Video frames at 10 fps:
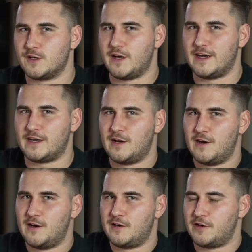like,
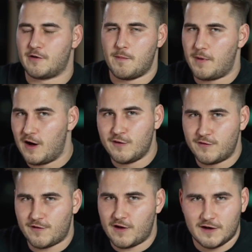you're
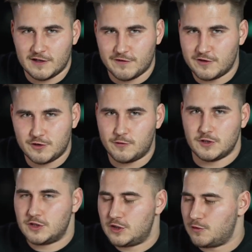above an individual with
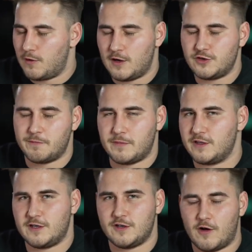$200
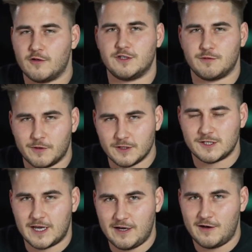million in real
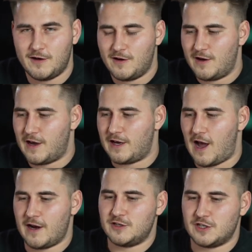estate, and
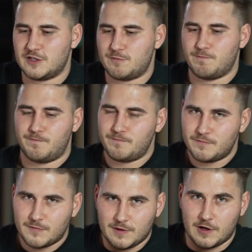kind of just,
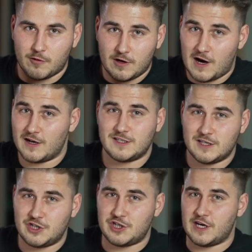cuts
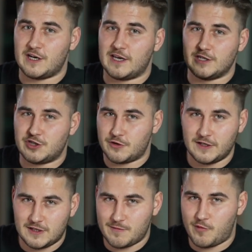the shit, gets
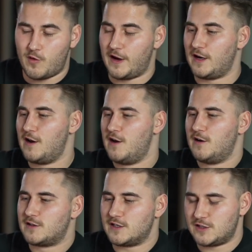straight to the point,
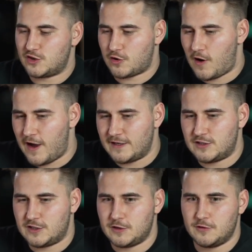doesn't try
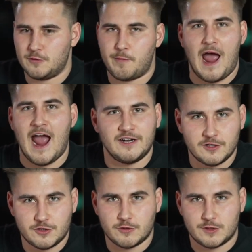to pander
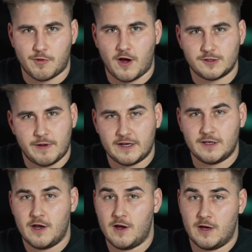to his
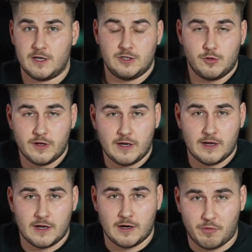prospect. He's doing
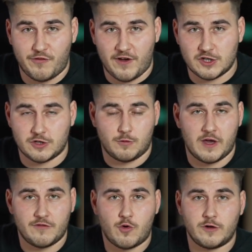it in a professional
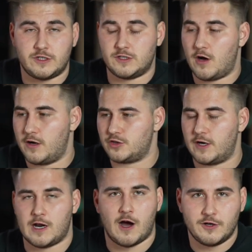way, of course. He's not
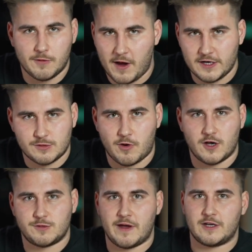trying to undermine his
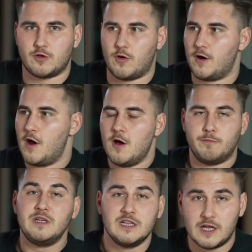prospect or
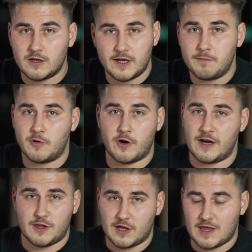belittle him or
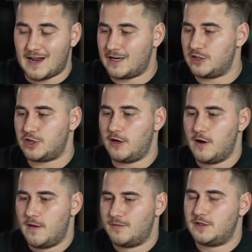anything of that
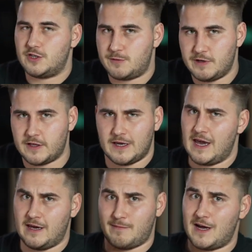nature. He's just being like,
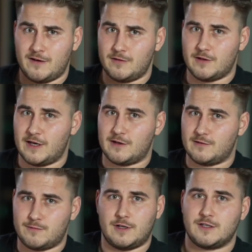hey, man, like,
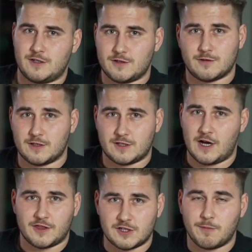let's
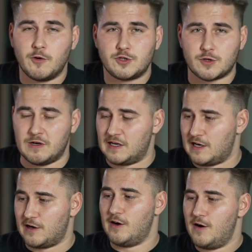cut the smoke screen
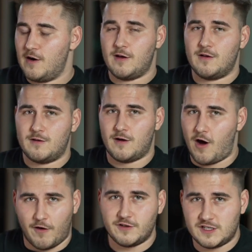here.
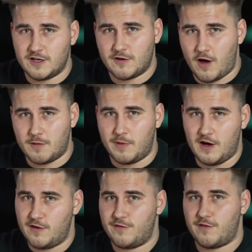Obviously, you're not
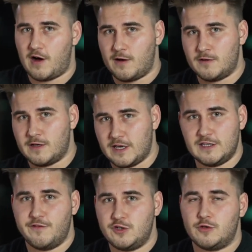above an
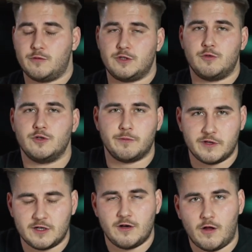individual with $200
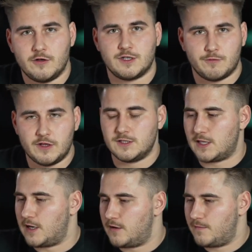million in real
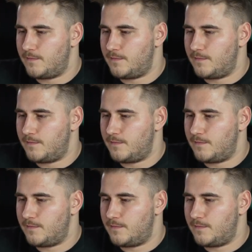estate.